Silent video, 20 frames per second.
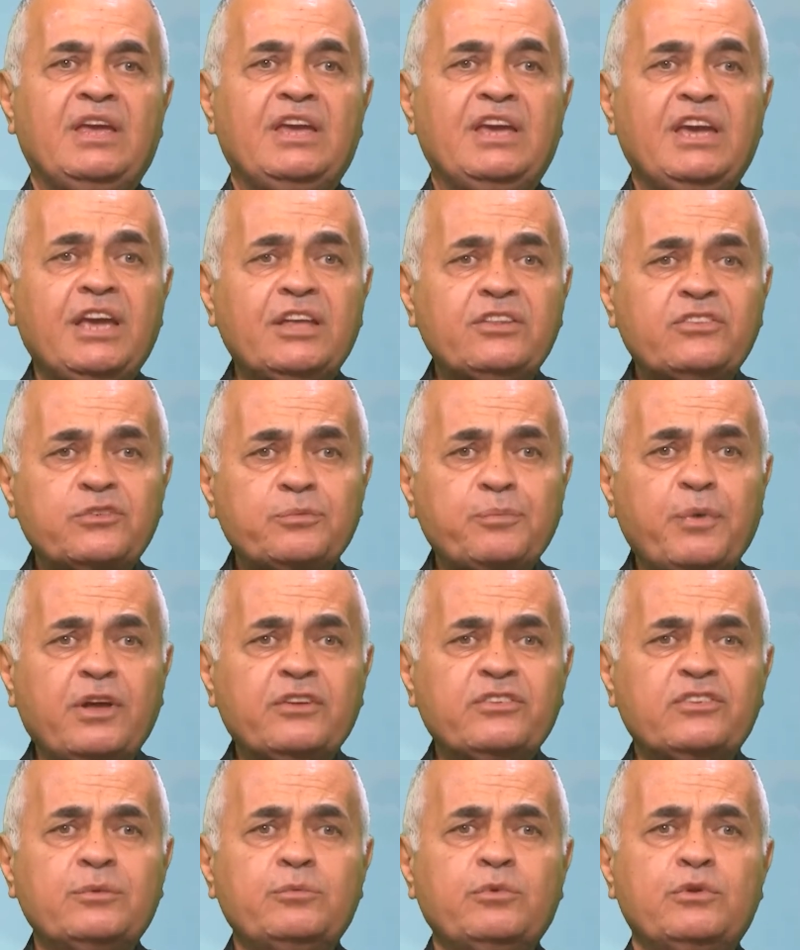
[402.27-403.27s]
It's
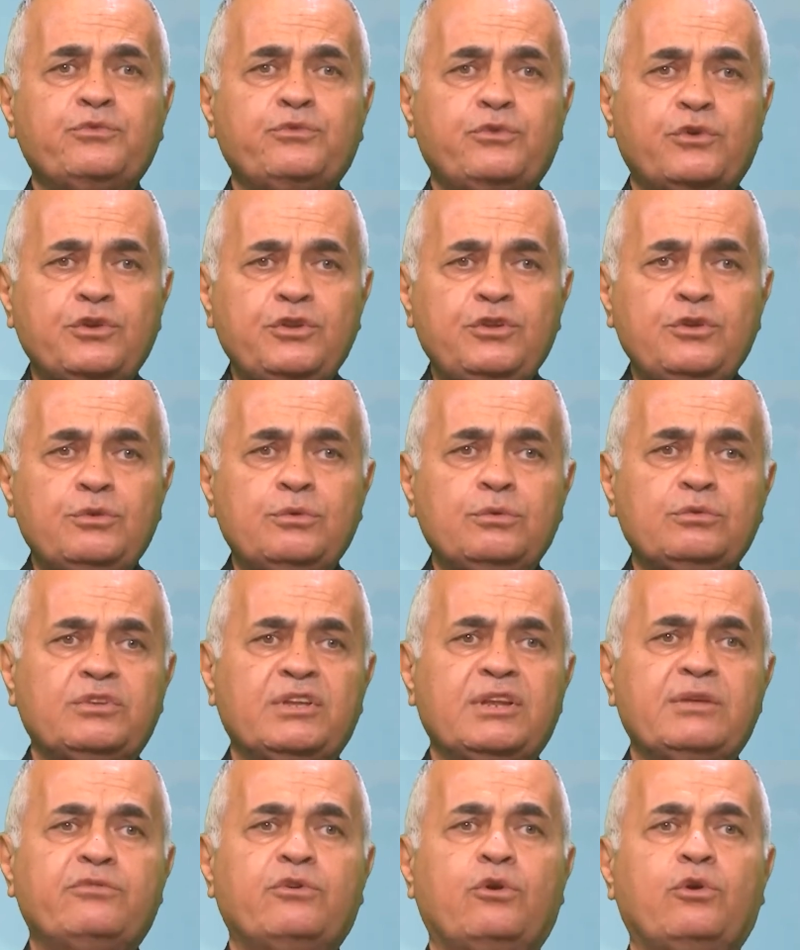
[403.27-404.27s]
possible for you to
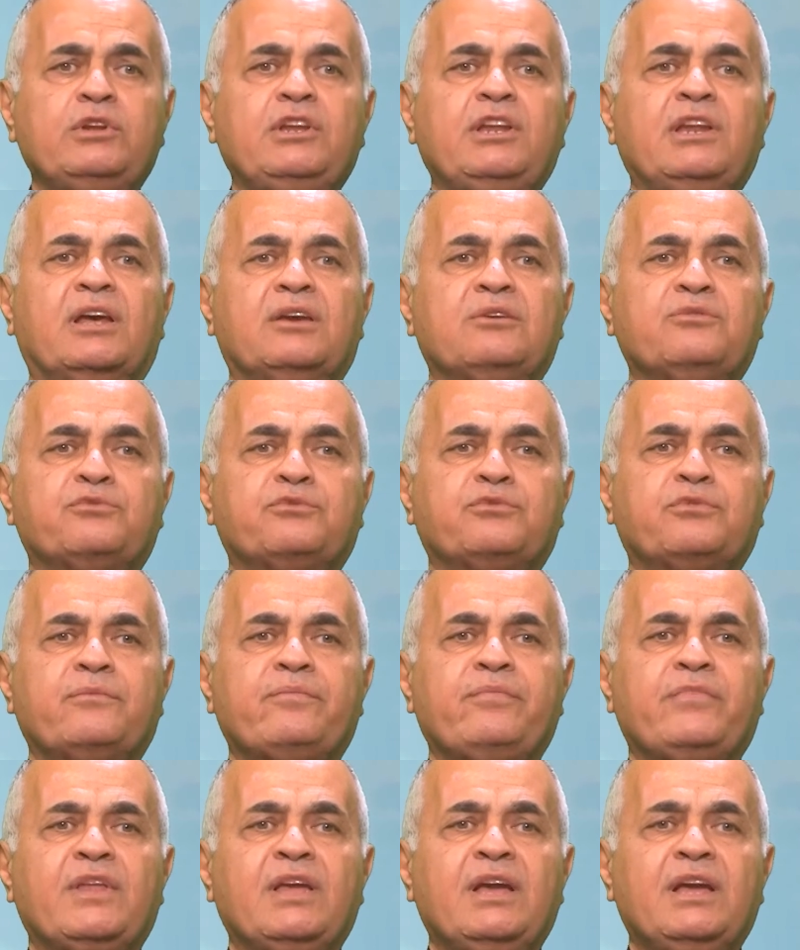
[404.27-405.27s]
live a holy life.
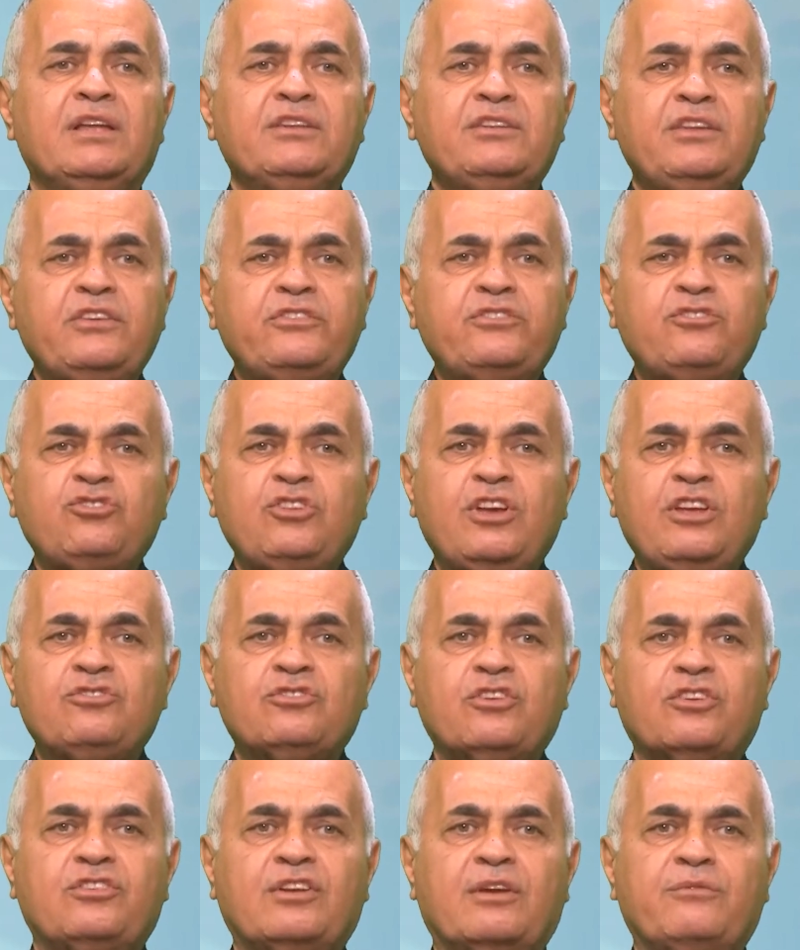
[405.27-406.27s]
This
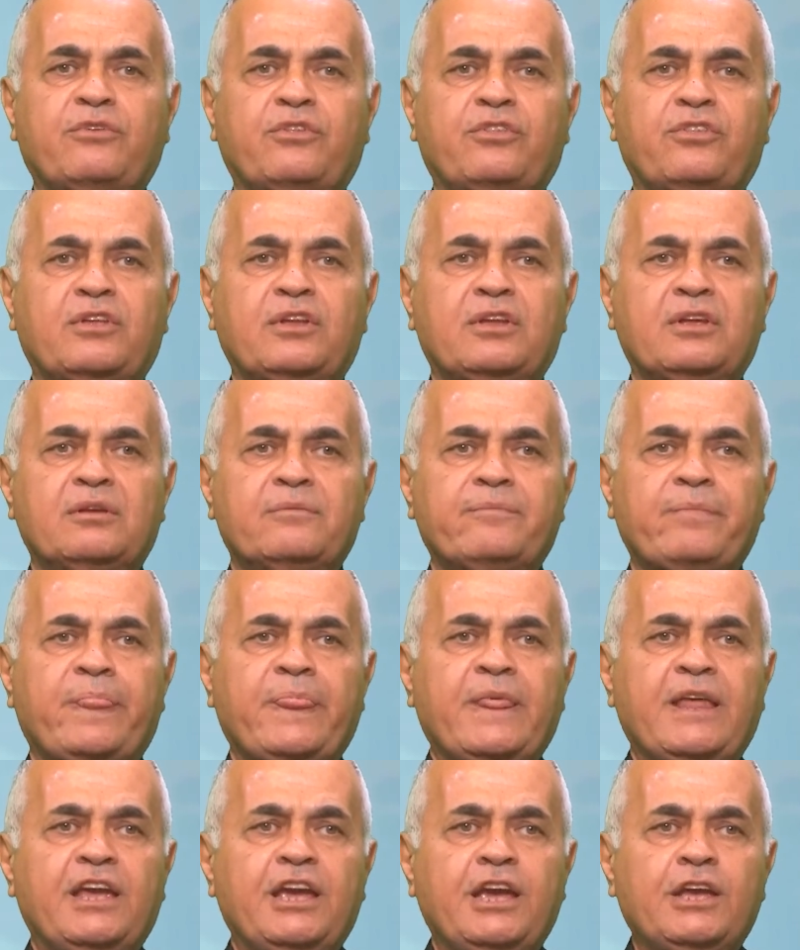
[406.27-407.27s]
changes everything.
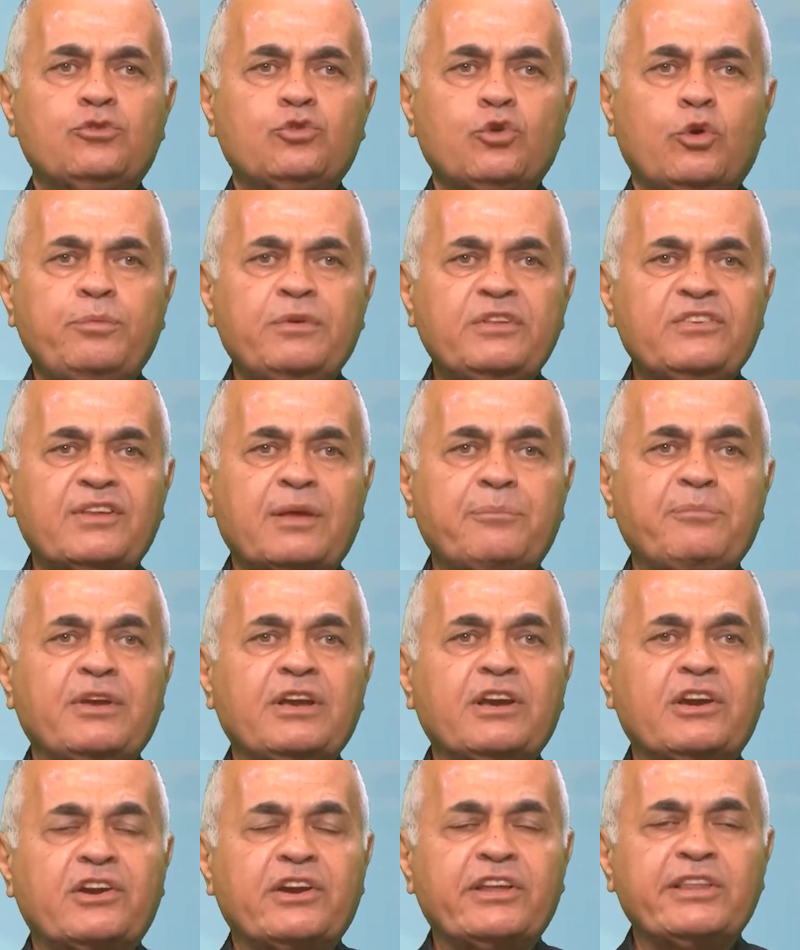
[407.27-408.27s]
It opens up
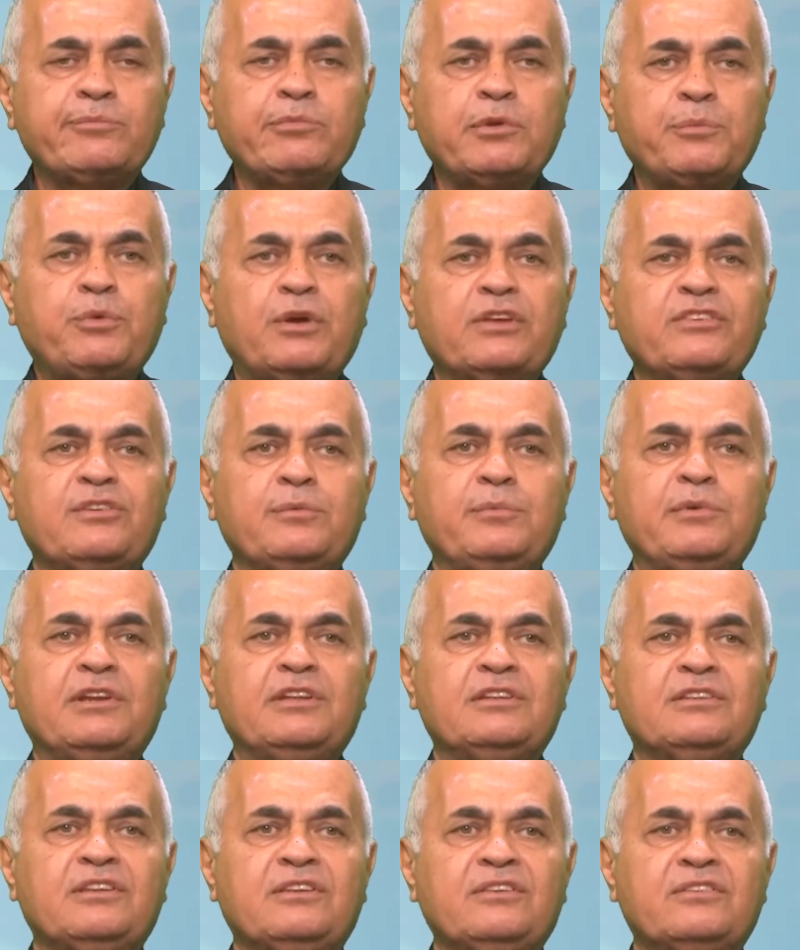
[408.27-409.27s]
incredible
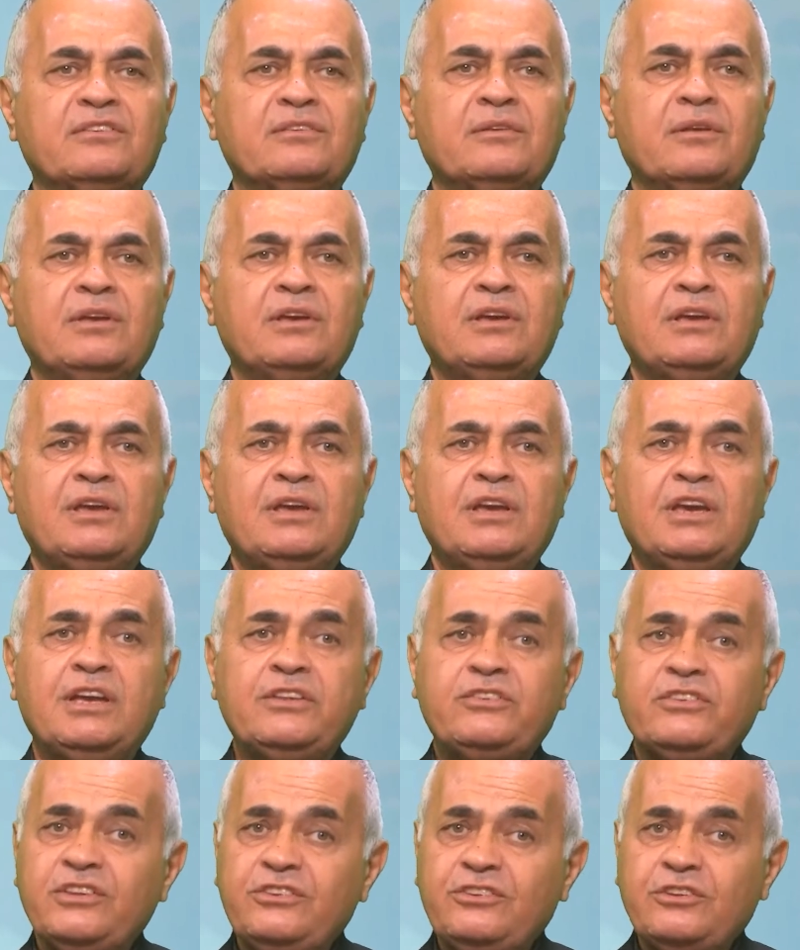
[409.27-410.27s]
possibilities.
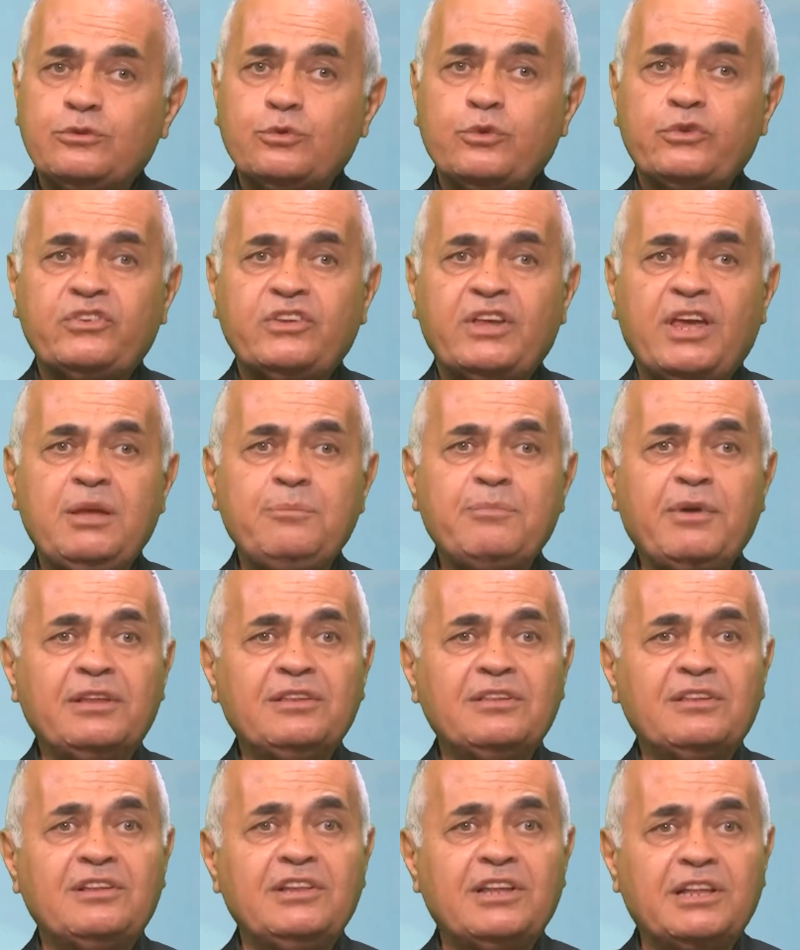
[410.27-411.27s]
It's easy to say, but
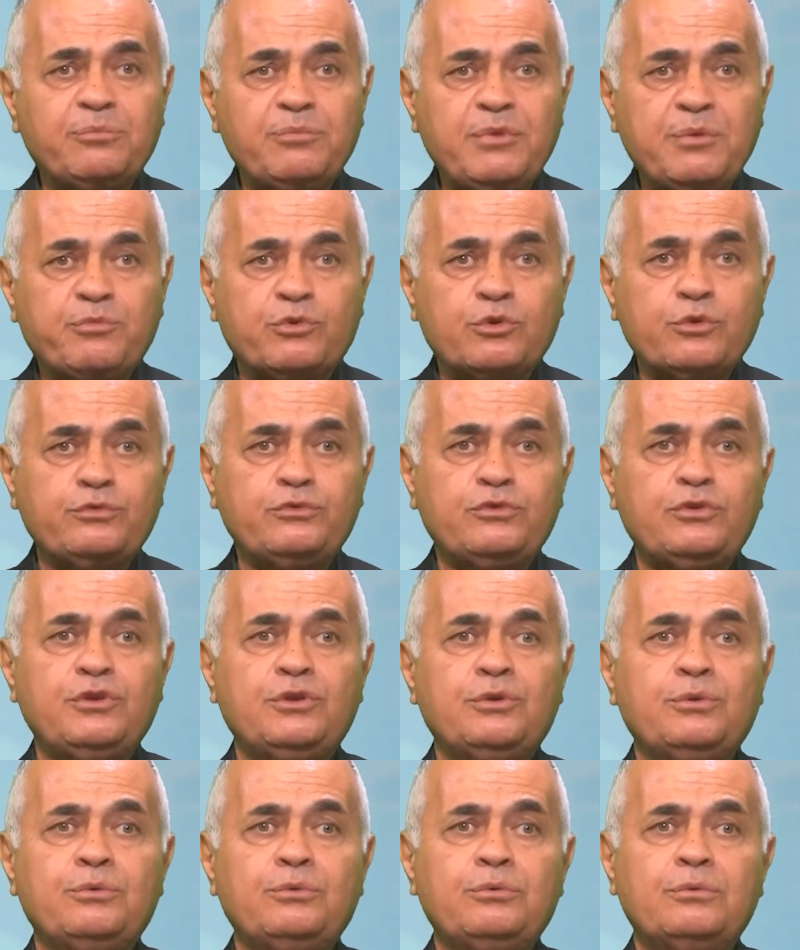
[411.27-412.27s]
let me prove to
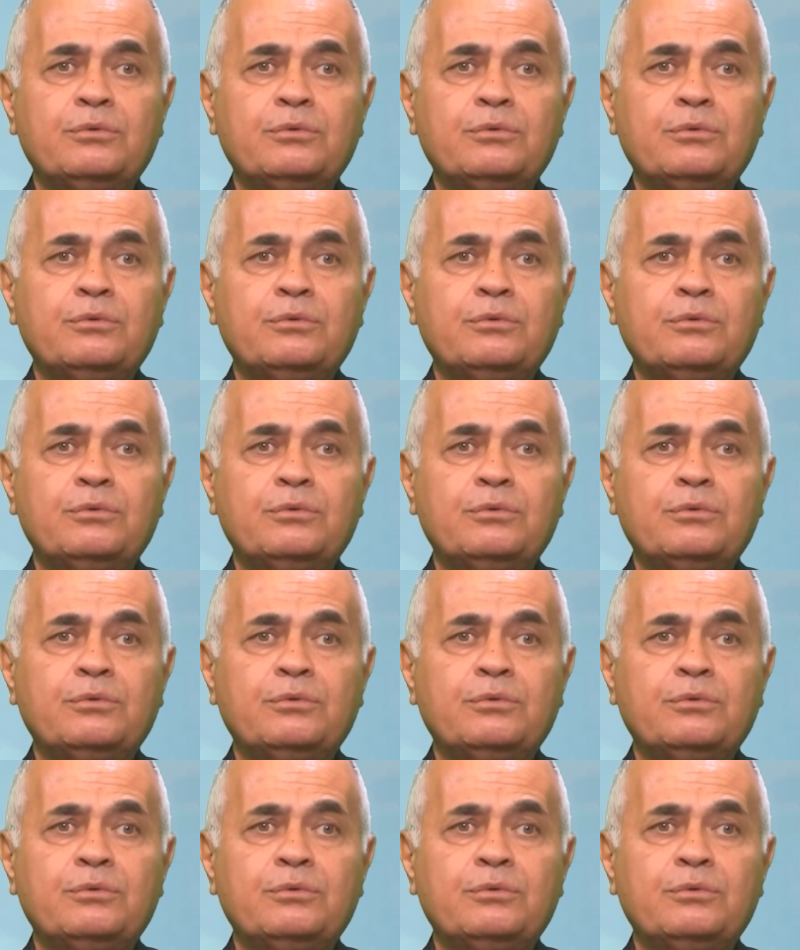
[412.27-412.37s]
you